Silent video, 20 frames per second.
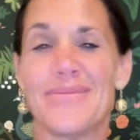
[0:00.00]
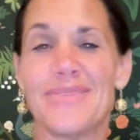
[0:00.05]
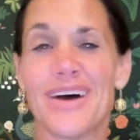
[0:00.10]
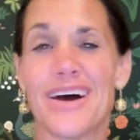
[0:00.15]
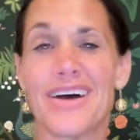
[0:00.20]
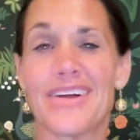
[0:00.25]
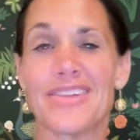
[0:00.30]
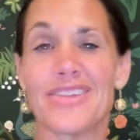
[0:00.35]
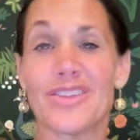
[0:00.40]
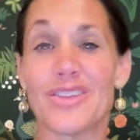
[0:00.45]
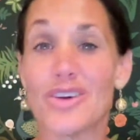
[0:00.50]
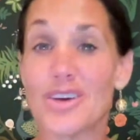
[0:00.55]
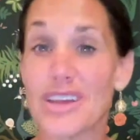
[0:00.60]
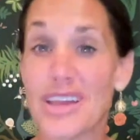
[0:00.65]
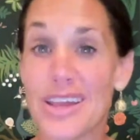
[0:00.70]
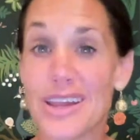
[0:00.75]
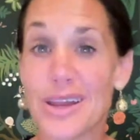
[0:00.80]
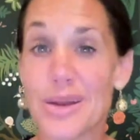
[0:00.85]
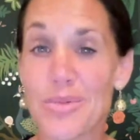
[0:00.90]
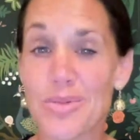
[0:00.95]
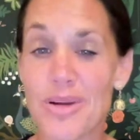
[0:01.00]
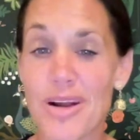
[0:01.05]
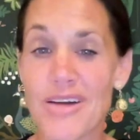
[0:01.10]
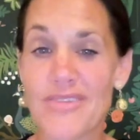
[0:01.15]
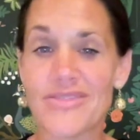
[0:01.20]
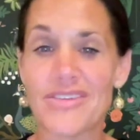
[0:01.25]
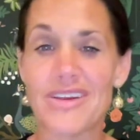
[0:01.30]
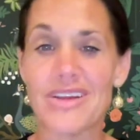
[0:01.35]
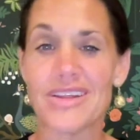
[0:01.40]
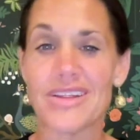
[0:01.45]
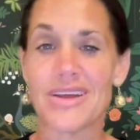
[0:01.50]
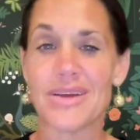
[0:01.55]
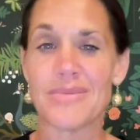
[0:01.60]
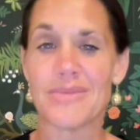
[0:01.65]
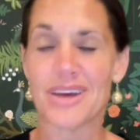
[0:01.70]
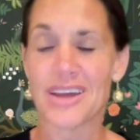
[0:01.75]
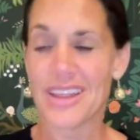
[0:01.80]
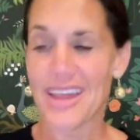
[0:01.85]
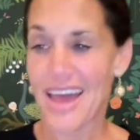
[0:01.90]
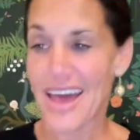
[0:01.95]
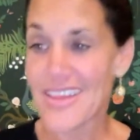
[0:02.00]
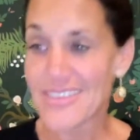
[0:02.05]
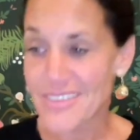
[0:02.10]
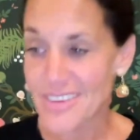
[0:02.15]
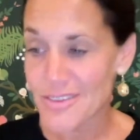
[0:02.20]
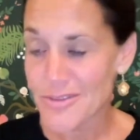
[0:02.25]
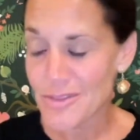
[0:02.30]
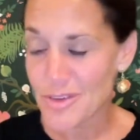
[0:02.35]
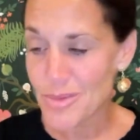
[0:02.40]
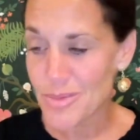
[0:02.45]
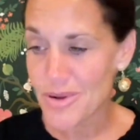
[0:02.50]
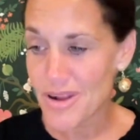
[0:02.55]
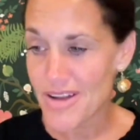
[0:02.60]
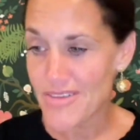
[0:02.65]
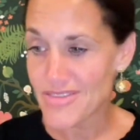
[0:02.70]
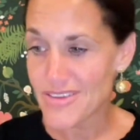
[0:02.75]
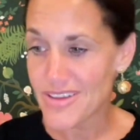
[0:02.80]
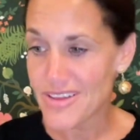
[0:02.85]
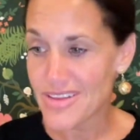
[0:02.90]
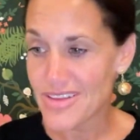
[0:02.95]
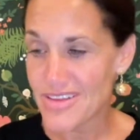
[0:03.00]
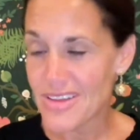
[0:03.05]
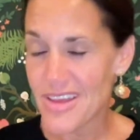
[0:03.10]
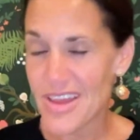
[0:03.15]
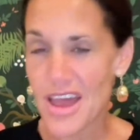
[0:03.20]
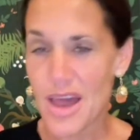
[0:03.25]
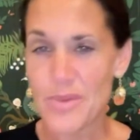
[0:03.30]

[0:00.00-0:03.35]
not looking at profit. I'm not asking for profit.